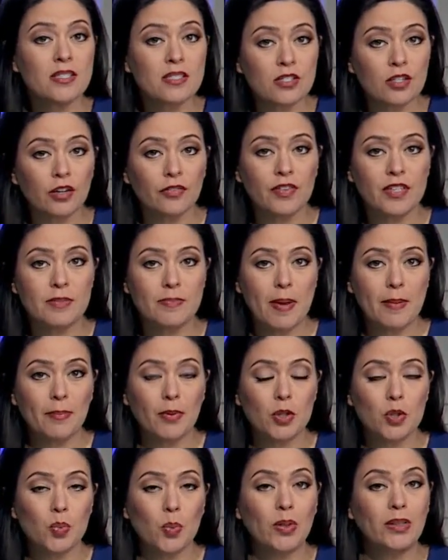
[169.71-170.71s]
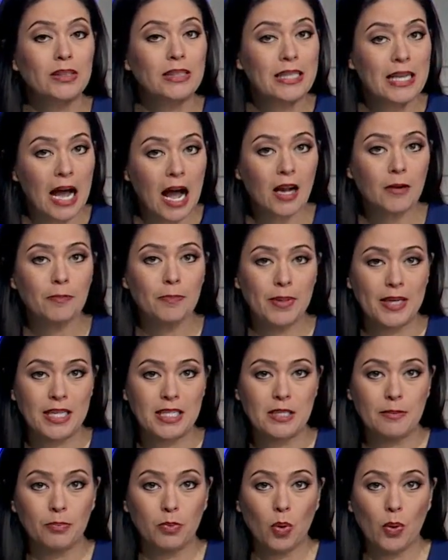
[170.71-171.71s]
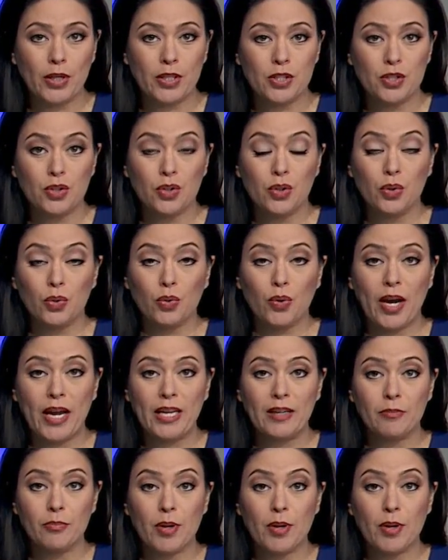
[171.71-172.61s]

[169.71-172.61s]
service members will not be deployed to Ukraine.